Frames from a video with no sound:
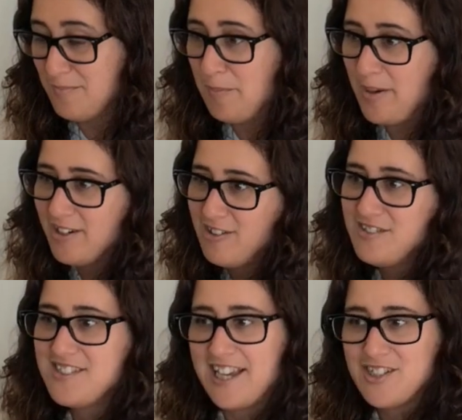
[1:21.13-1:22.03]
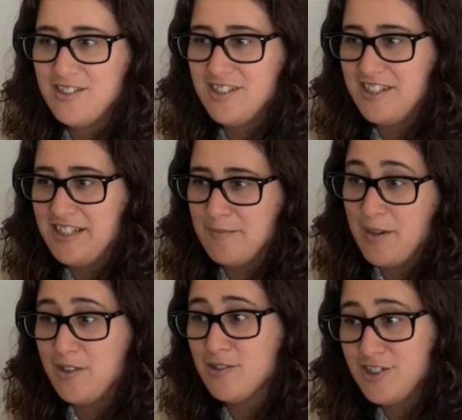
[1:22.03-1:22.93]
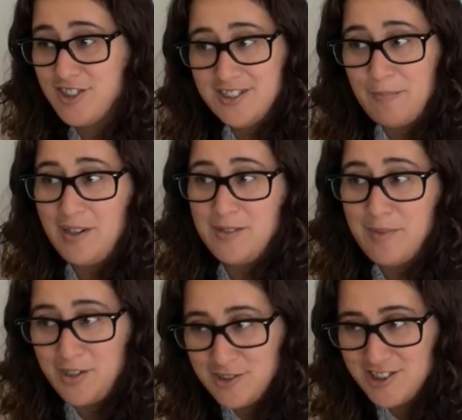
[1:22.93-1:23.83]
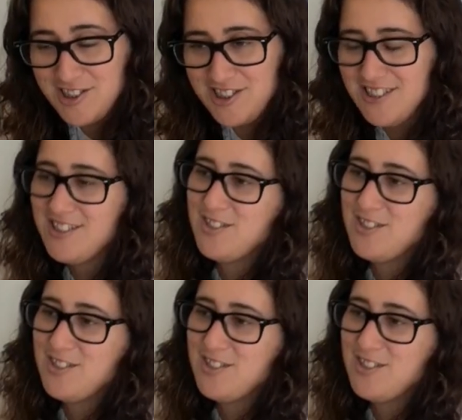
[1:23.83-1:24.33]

My background is actually in biology, applied biology.